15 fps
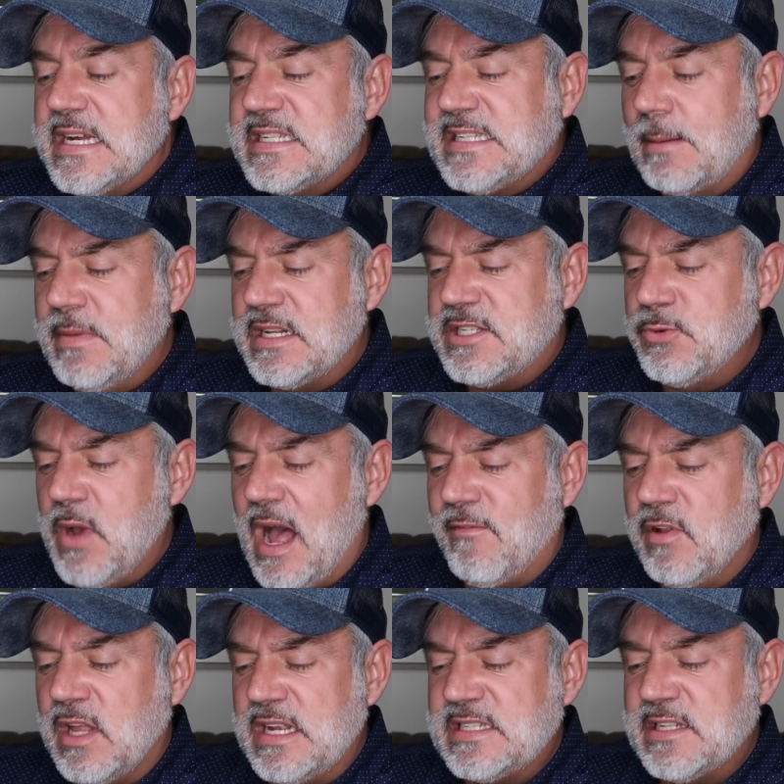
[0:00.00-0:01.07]
Summoned to
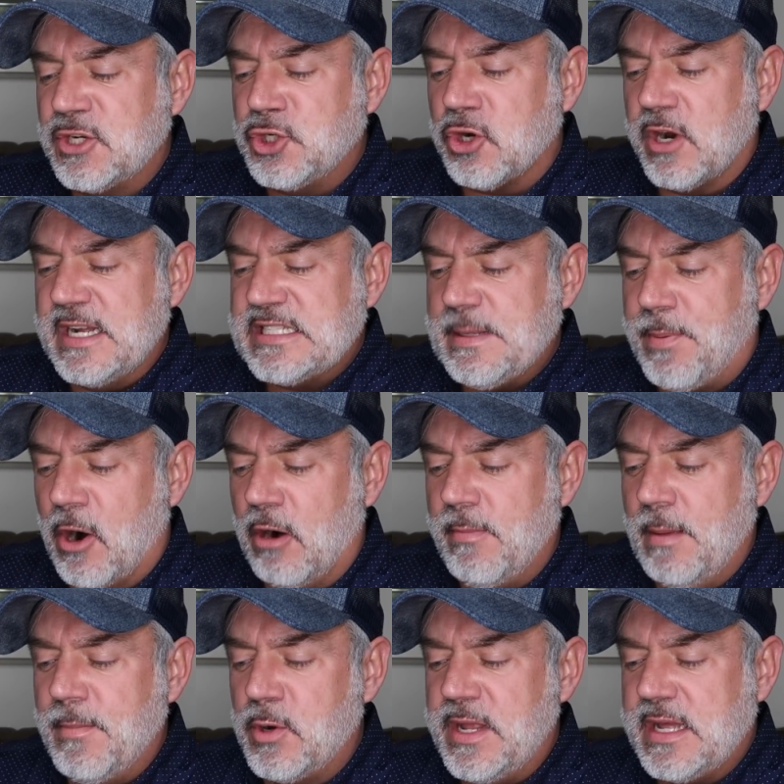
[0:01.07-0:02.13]
Evelyn's luxurious
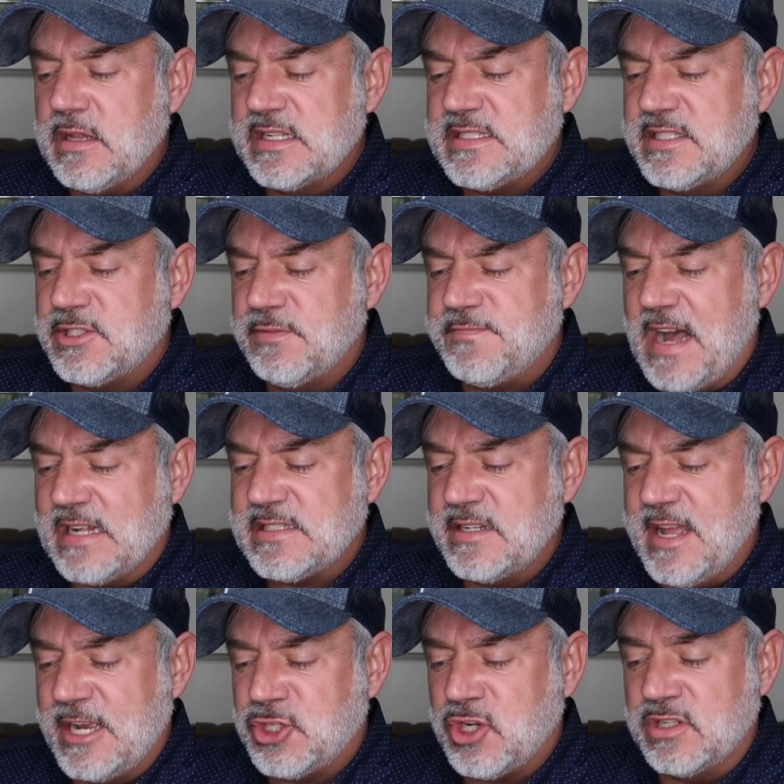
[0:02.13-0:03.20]
apartment, Monique listens to
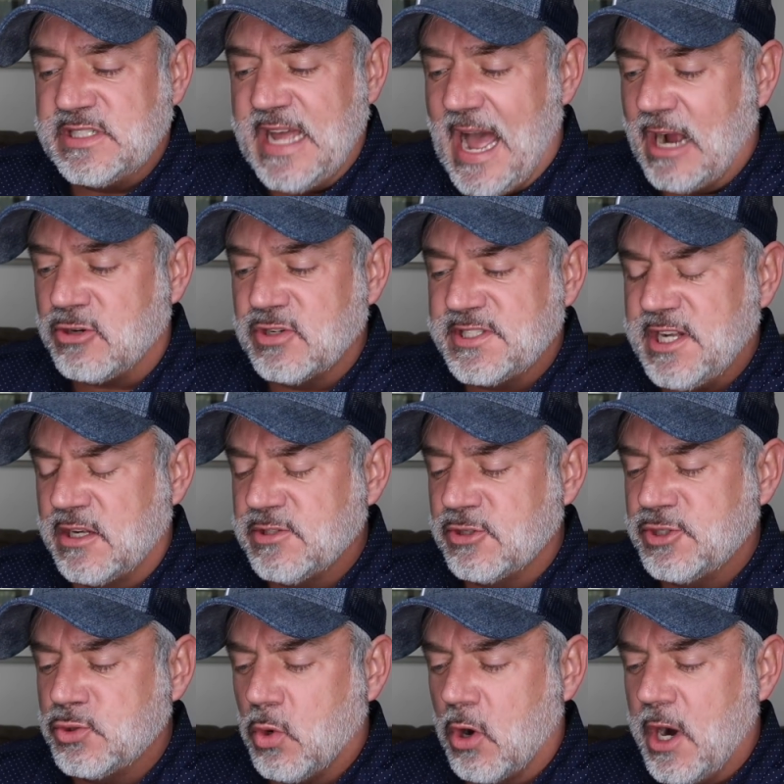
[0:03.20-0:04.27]
fascination as the actress tells
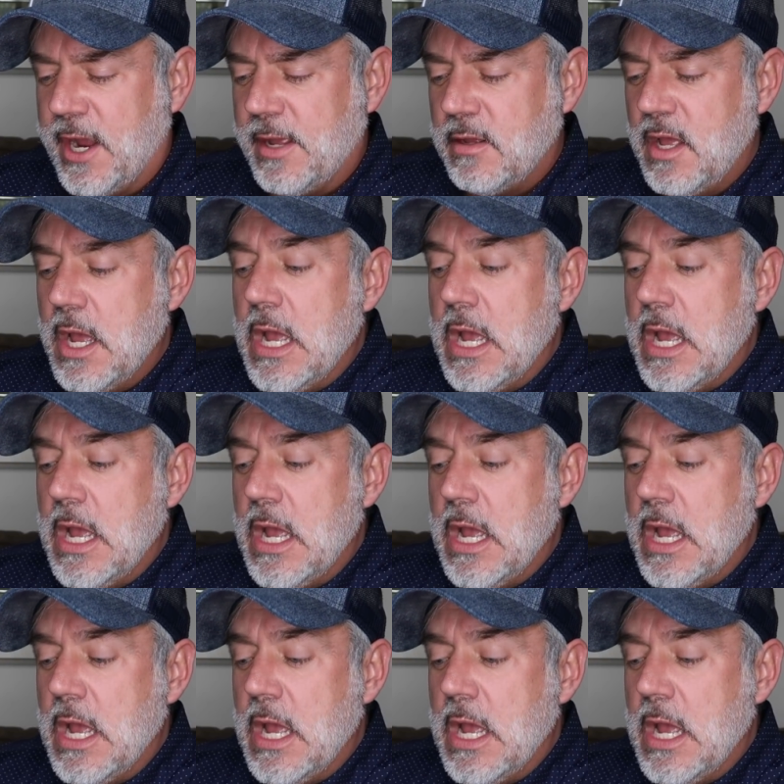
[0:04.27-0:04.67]
her story.